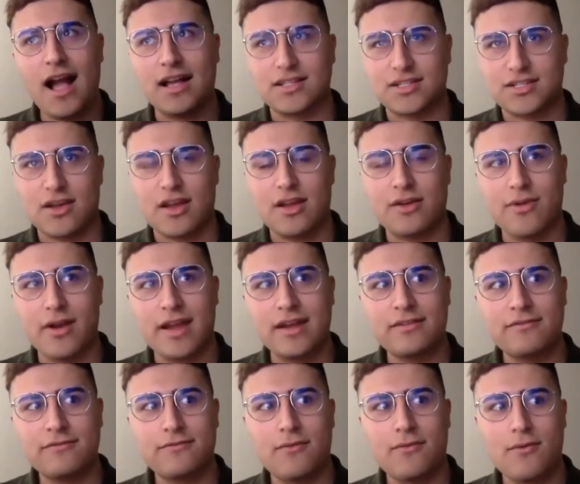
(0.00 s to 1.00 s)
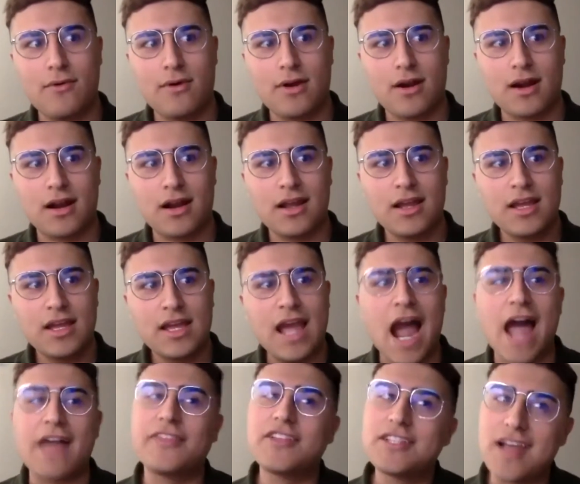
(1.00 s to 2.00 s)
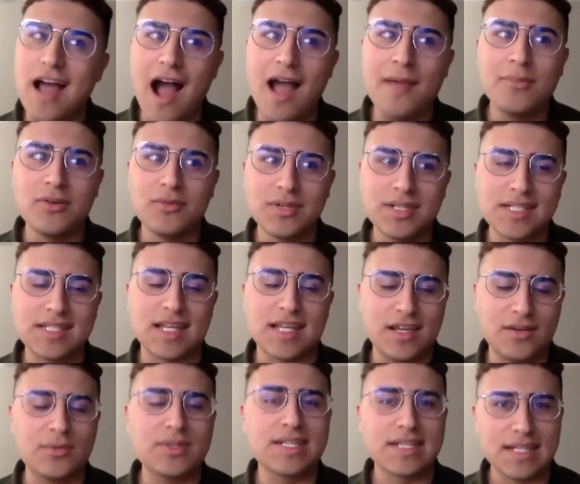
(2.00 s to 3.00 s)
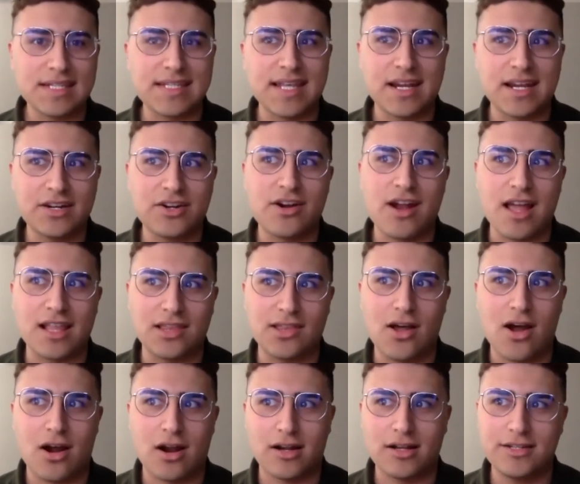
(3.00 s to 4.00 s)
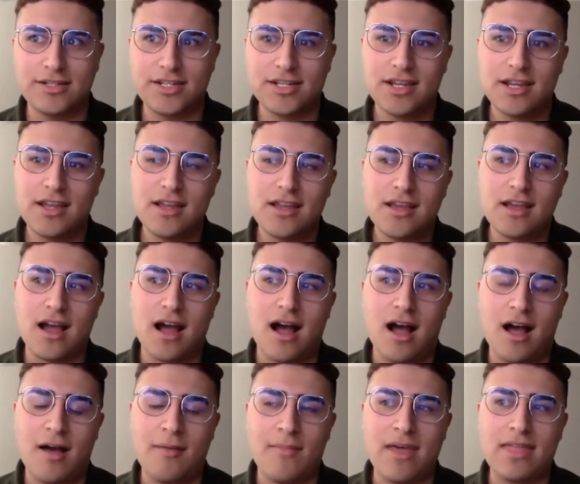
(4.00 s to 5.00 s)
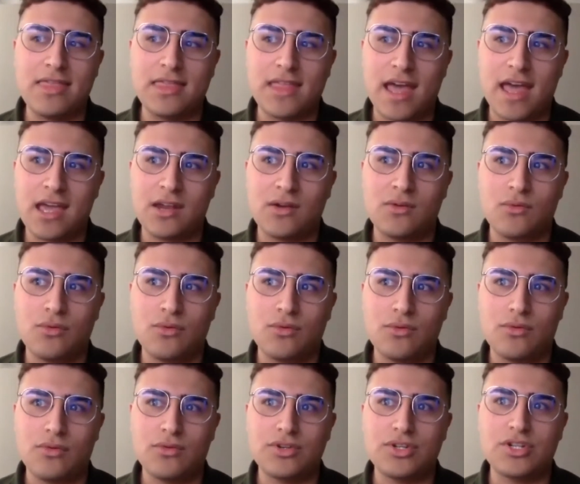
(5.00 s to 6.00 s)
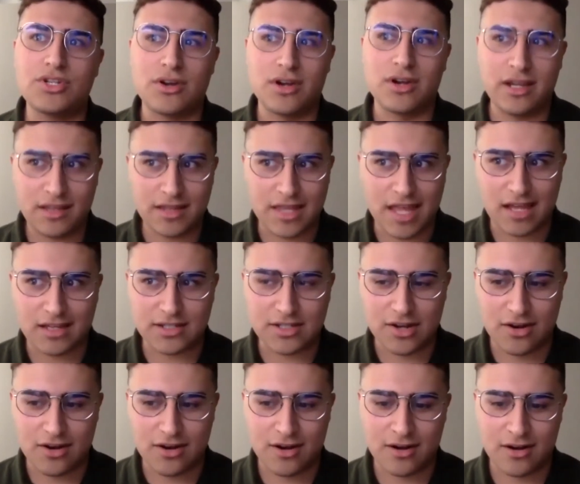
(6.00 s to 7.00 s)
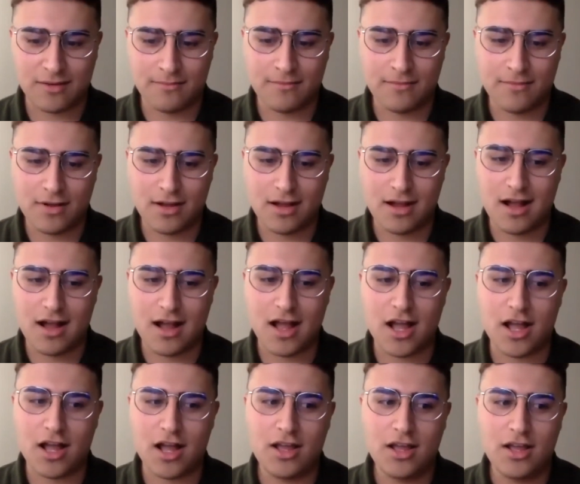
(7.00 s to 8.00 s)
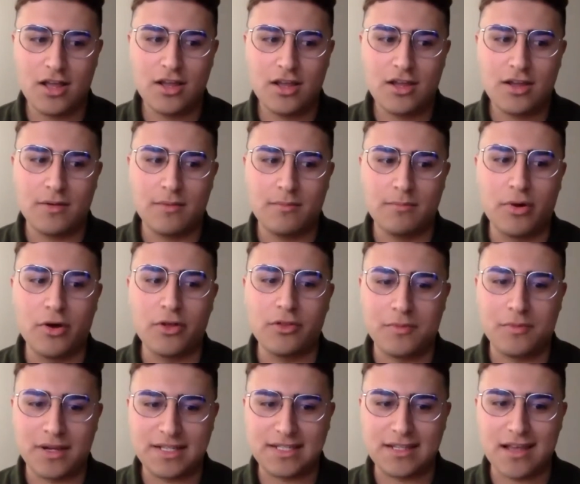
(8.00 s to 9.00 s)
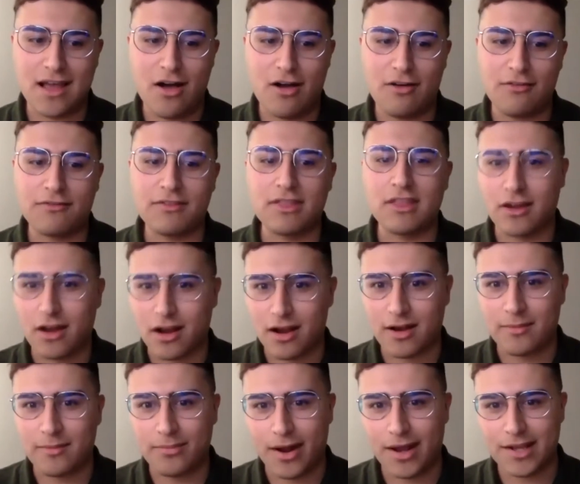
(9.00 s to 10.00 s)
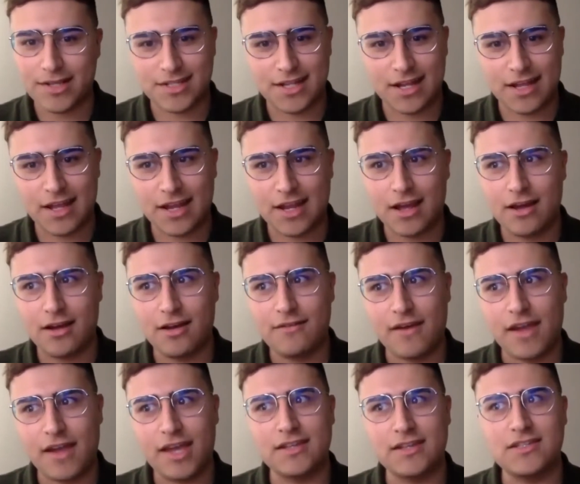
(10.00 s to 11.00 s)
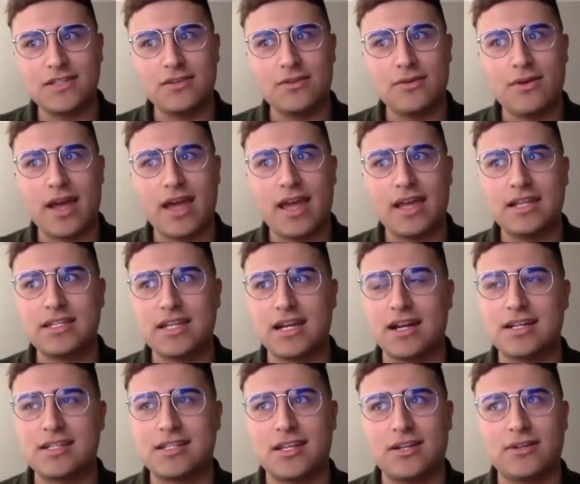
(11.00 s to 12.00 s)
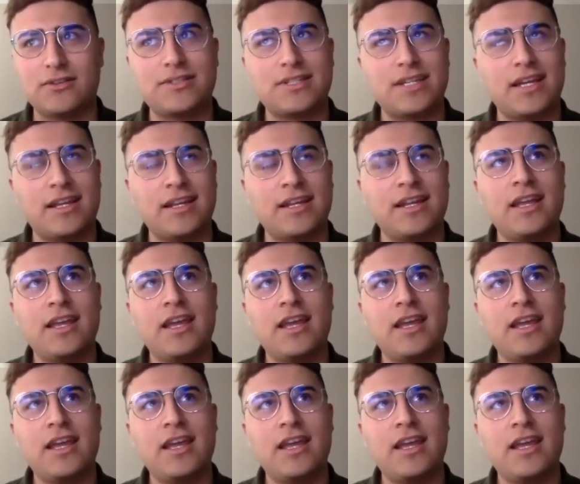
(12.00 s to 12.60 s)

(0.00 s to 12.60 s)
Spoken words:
so I ran for, at the time it was a senator at large, and then during that term, both myself and the current president of ASUA, Tara Singleton,